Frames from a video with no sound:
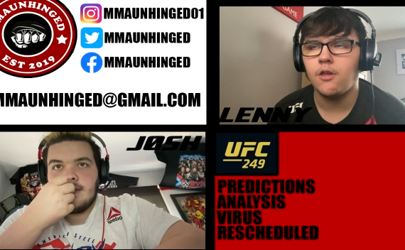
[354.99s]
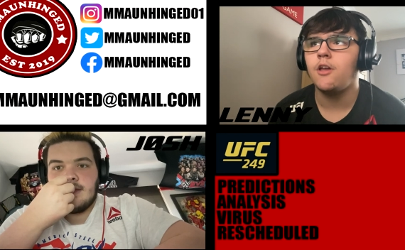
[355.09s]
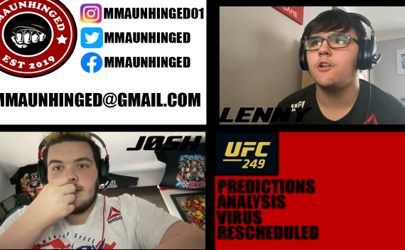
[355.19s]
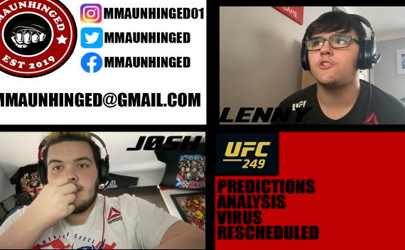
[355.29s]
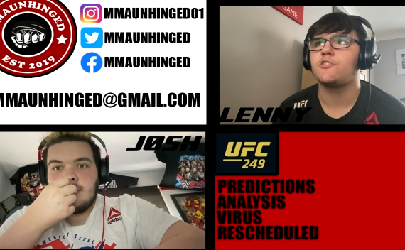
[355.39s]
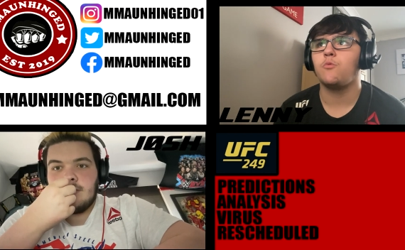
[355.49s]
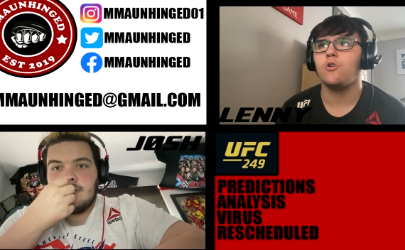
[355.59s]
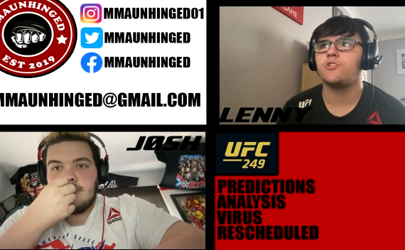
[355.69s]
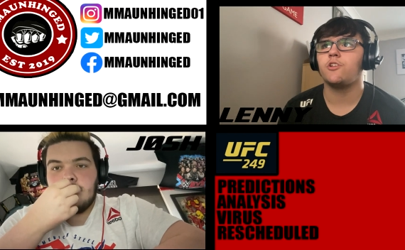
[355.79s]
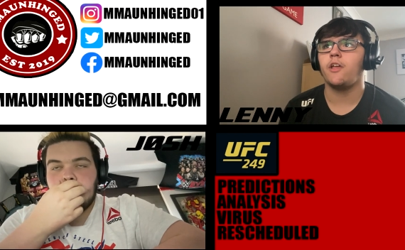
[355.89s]
Speaker 1: Yeah. Just to
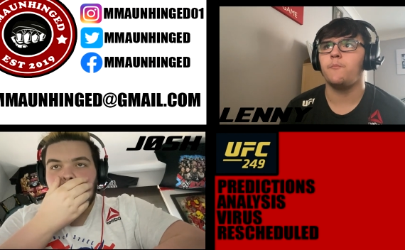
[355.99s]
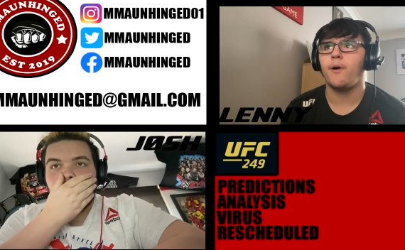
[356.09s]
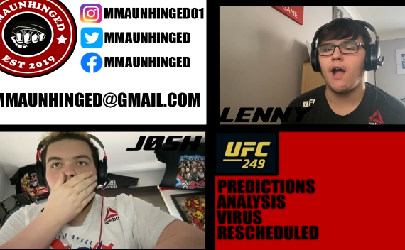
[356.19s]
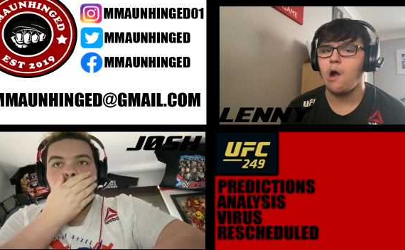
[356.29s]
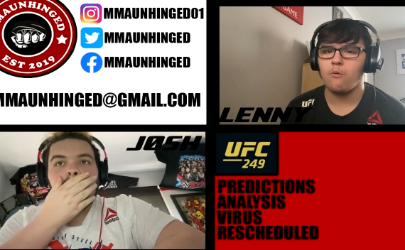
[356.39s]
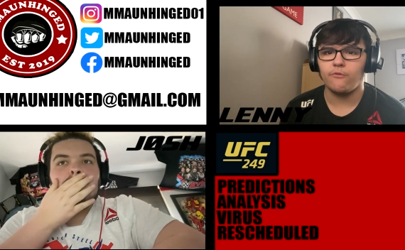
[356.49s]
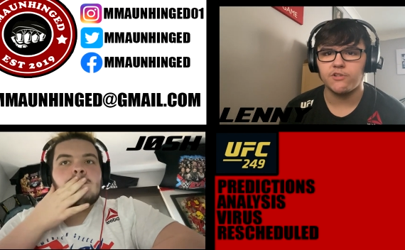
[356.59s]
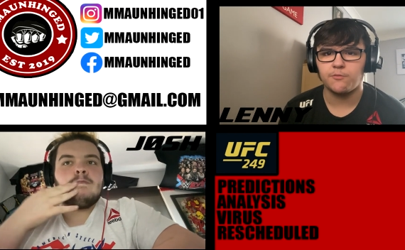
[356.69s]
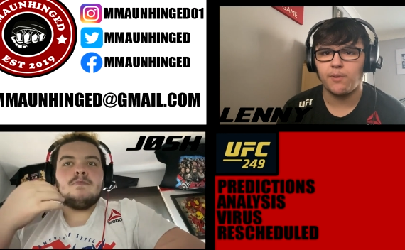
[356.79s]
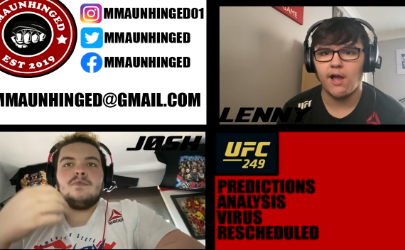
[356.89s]
watch Empower
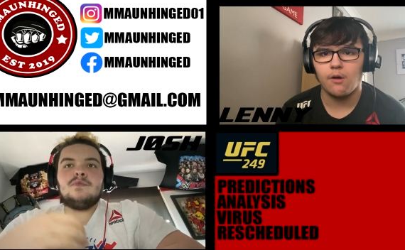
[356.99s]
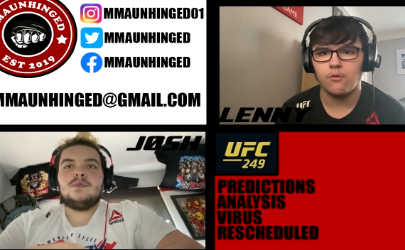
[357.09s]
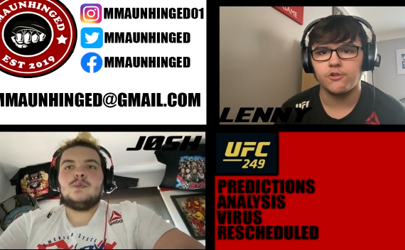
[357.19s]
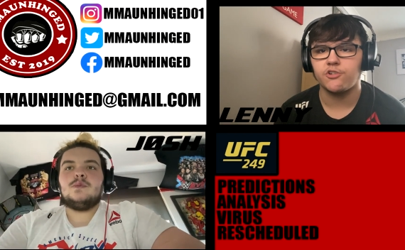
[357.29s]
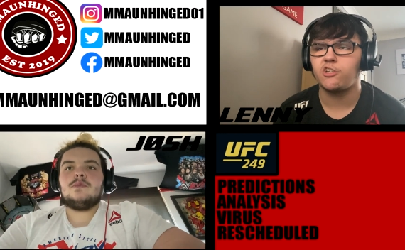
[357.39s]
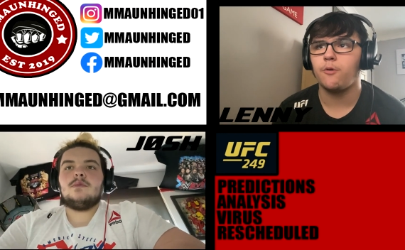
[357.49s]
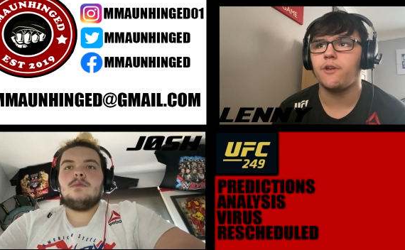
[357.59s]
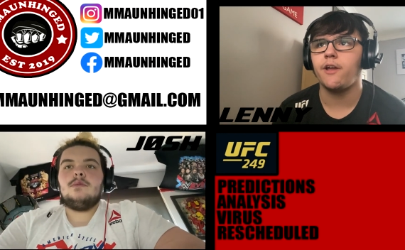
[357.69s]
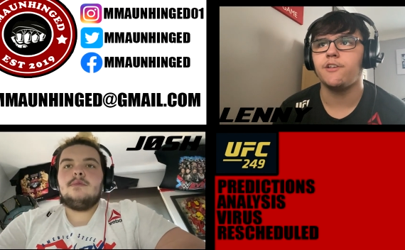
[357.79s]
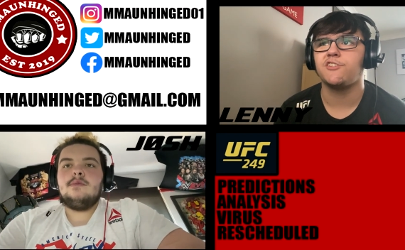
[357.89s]
versus Power, just
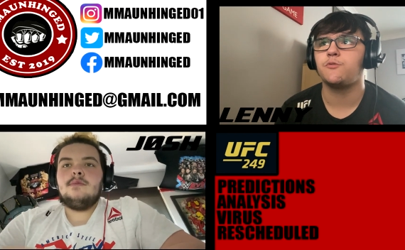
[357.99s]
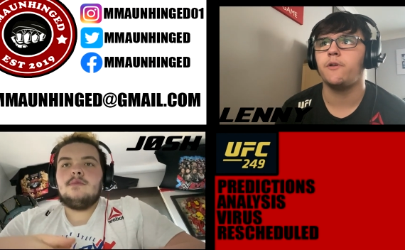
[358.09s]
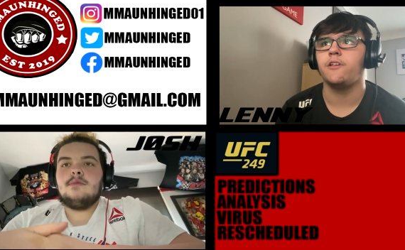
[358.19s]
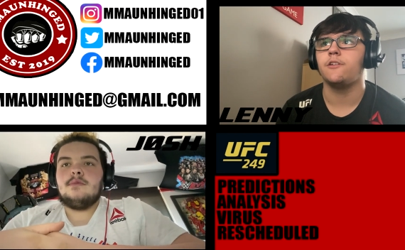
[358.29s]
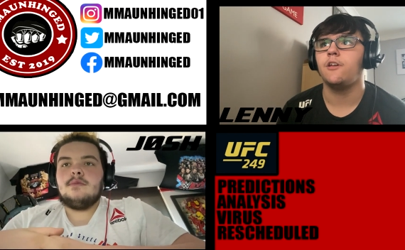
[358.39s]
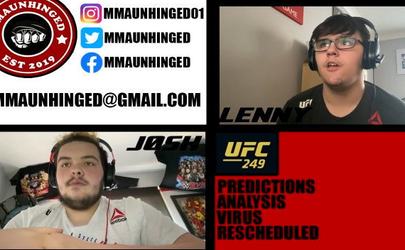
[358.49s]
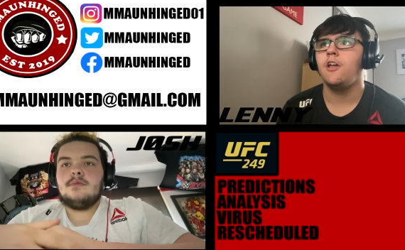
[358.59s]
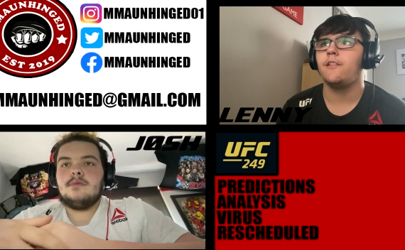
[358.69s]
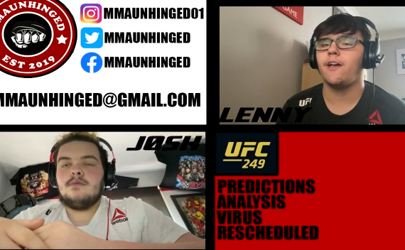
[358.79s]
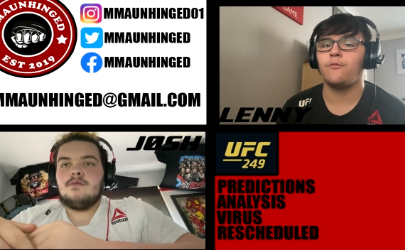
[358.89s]
going at it, swinging.
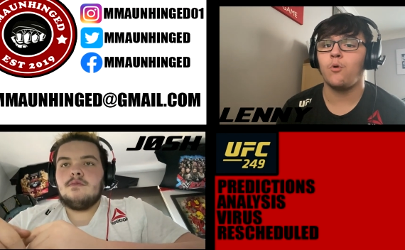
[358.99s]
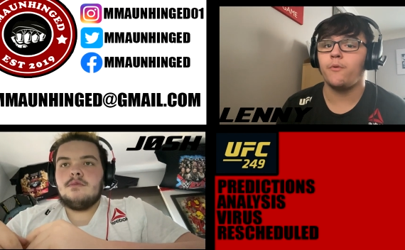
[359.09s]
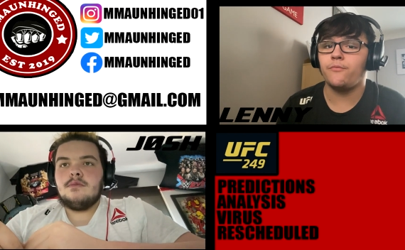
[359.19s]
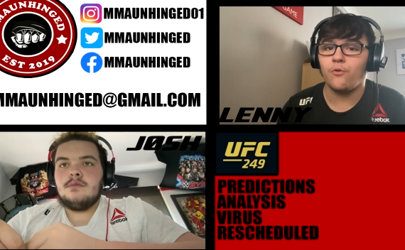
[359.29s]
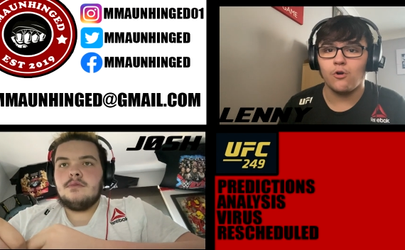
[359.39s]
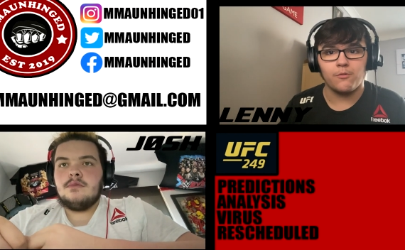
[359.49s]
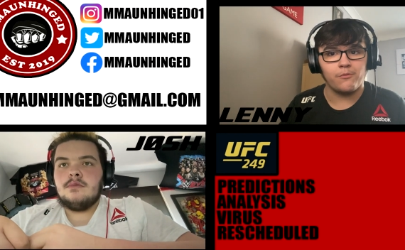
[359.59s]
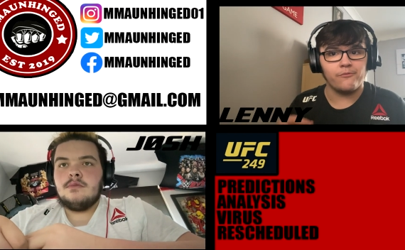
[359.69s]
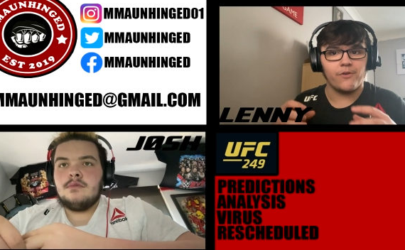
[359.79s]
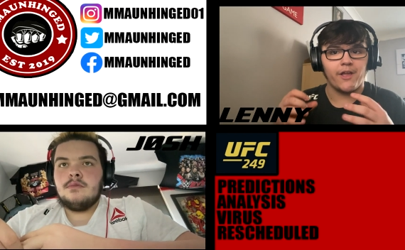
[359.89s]
That's what we thought with